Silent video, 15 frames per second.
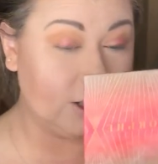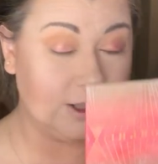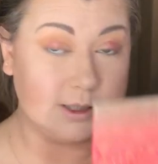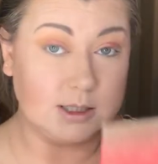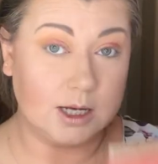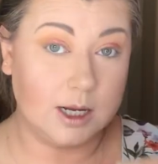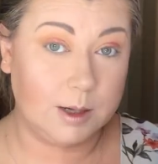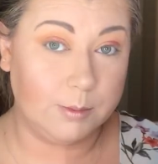just
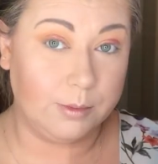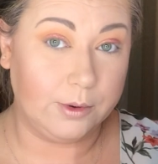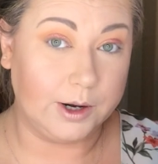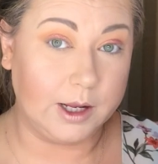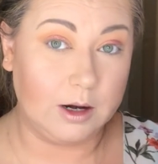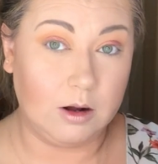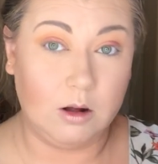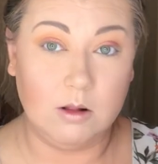to kind of bring
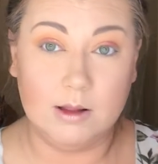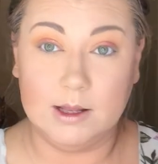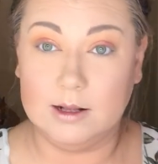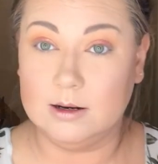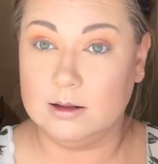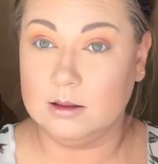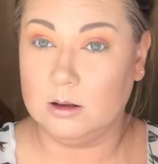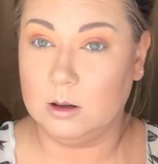it all in
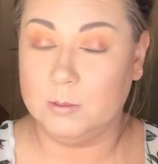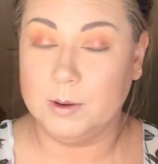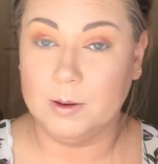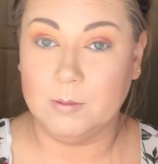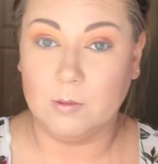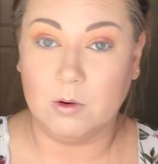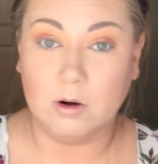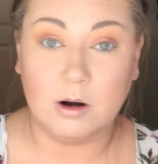a little bit
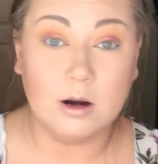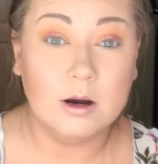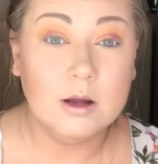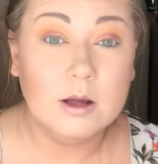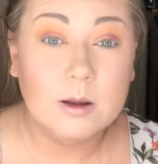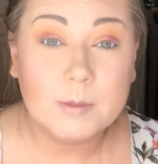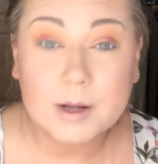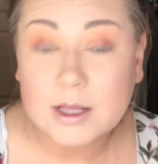more.
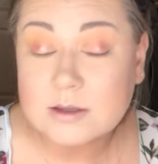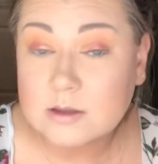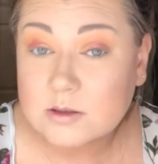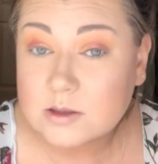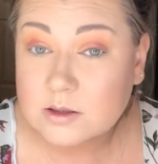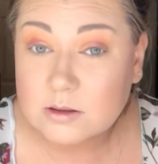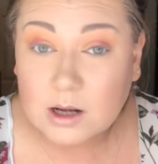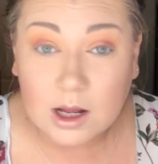Guys,
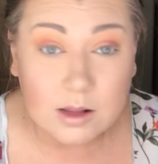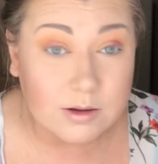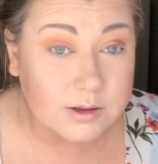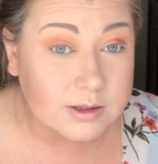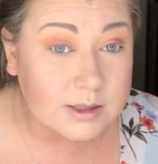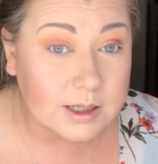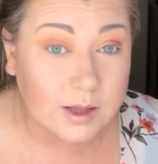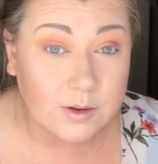those two
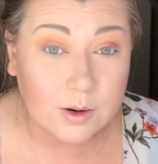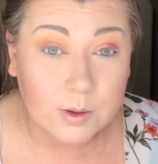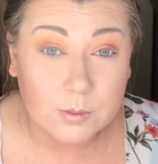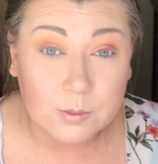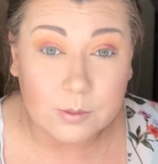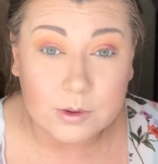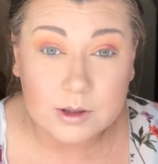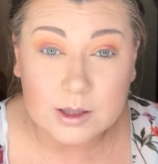colors together are
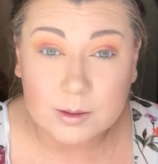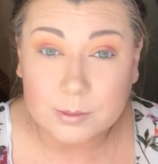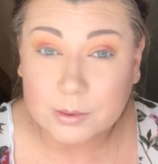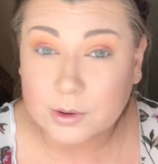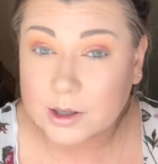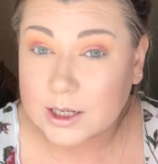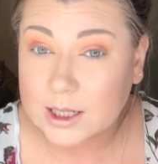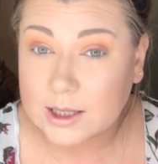really
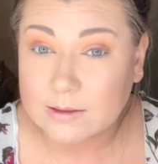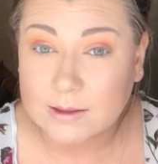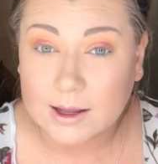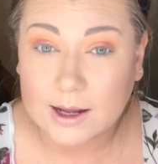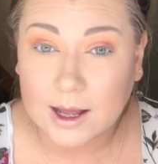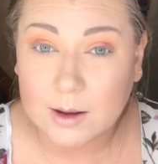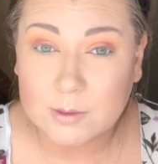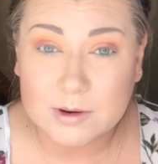pretty.
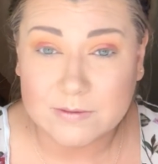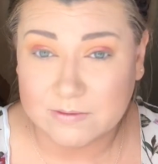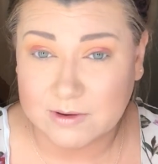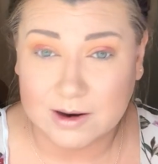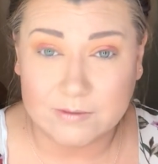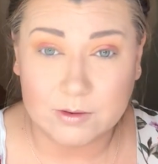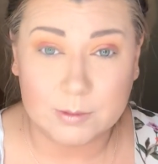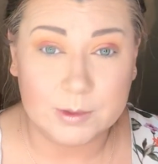Like, I would have
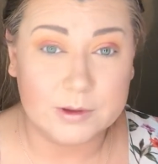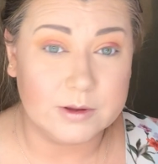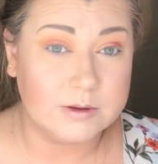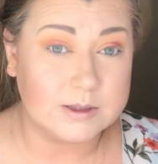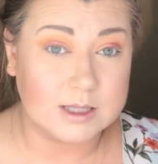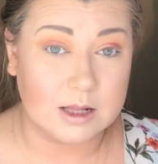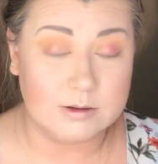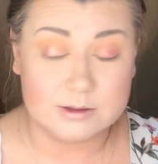never put
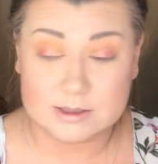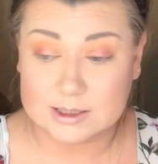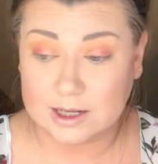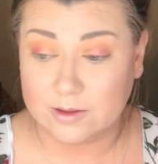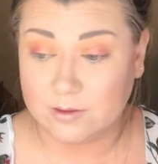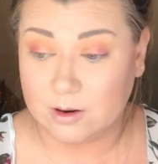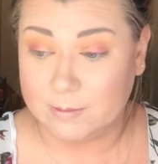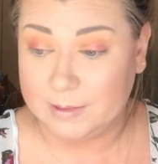those colors
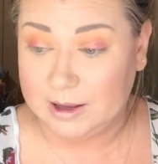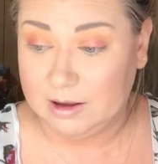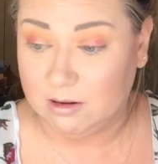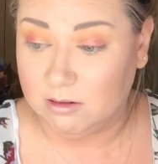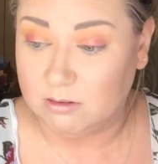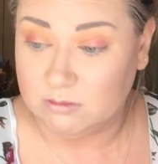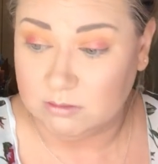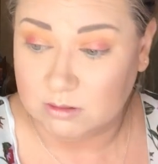together on my
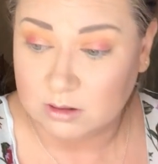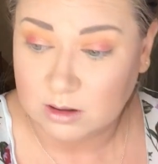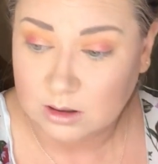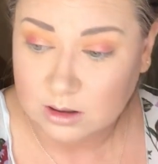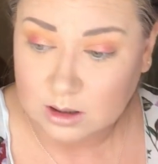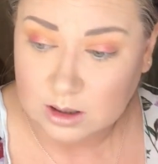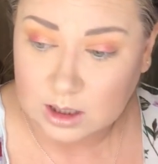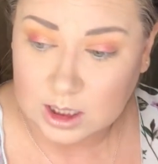own.
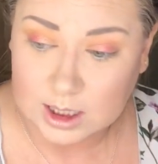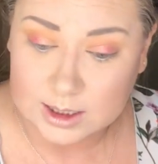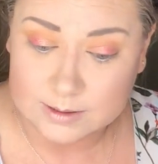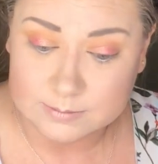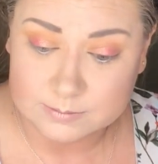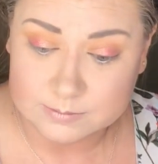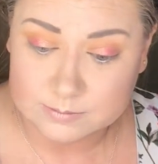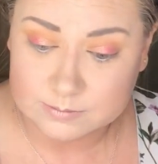
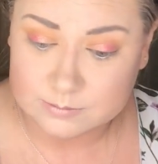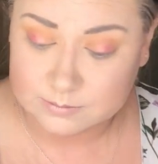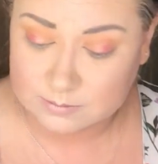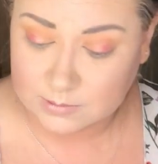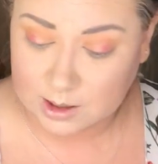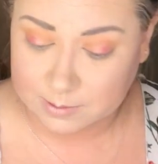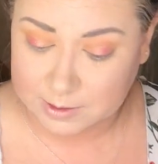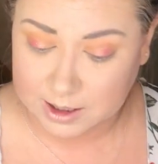
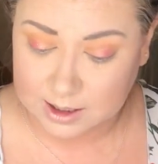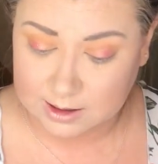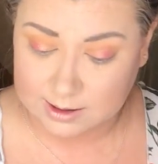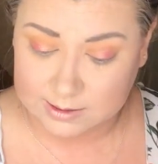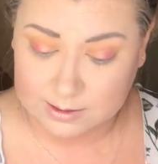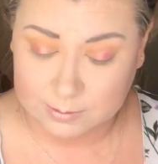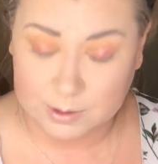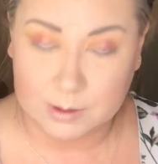I'm kind of
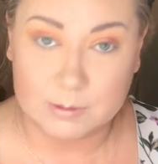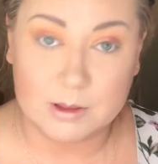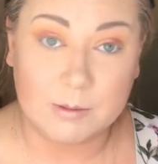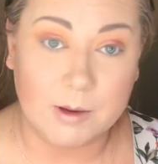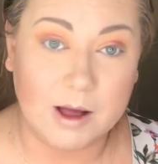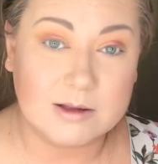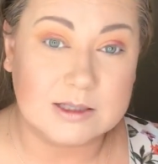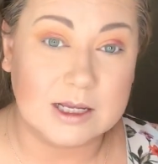glad they put them in the
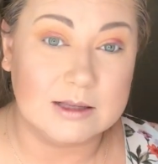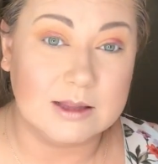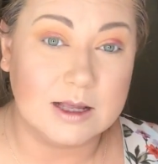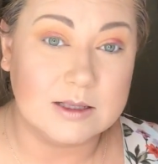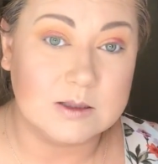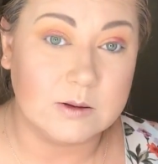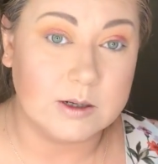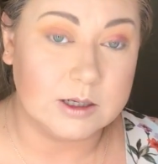box like
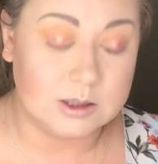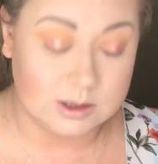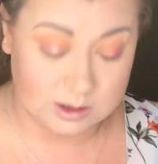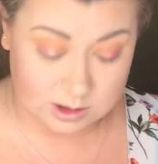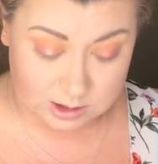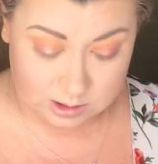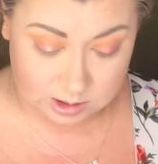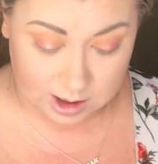that so I could
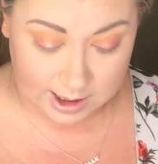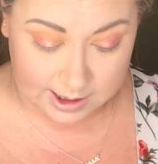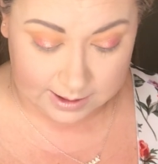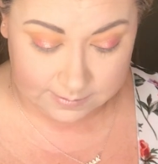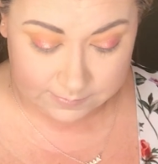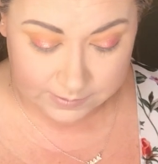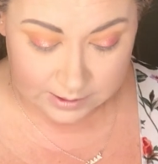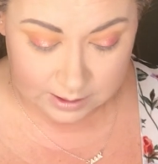just try
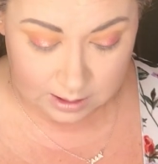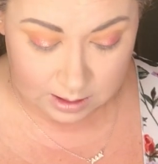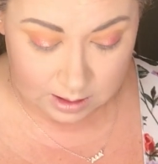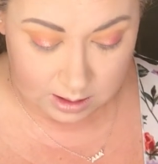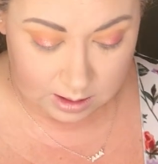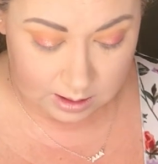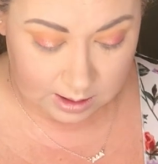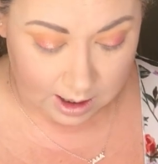it.
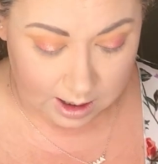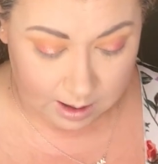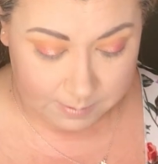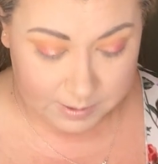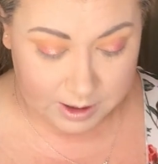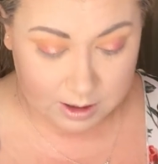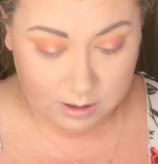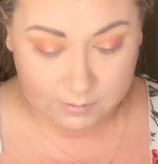Okay, I'm
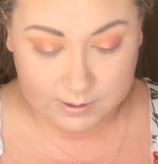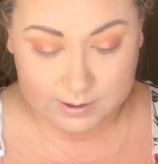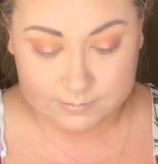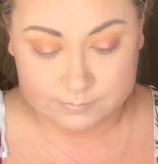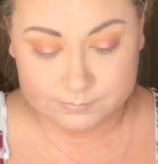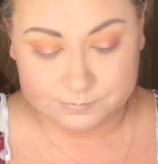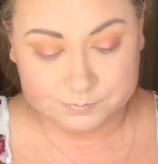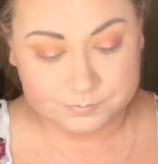going to go
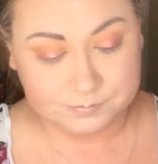in